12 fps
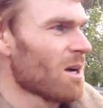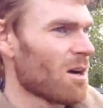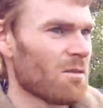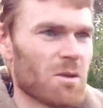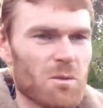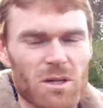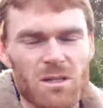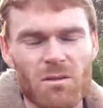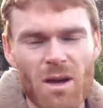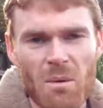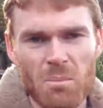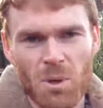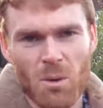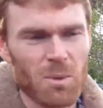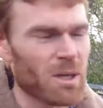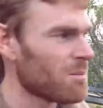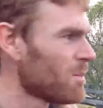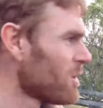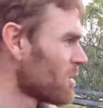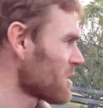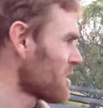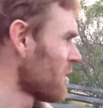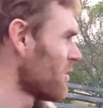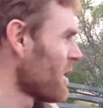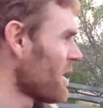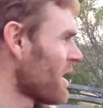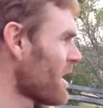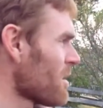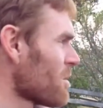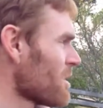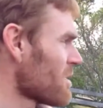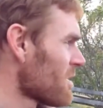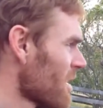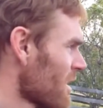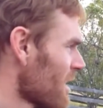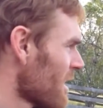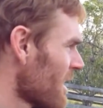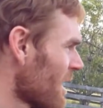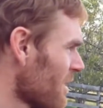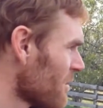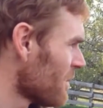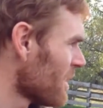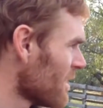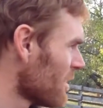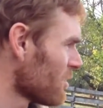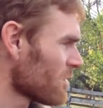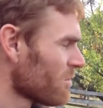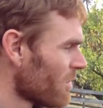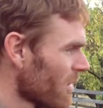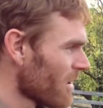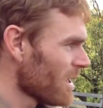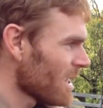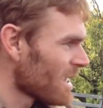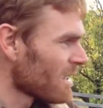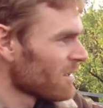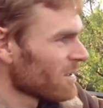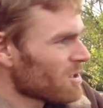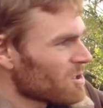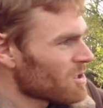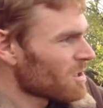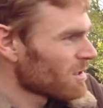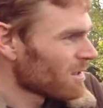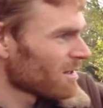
over the rest of our property, but also of our neighbours, and looks very English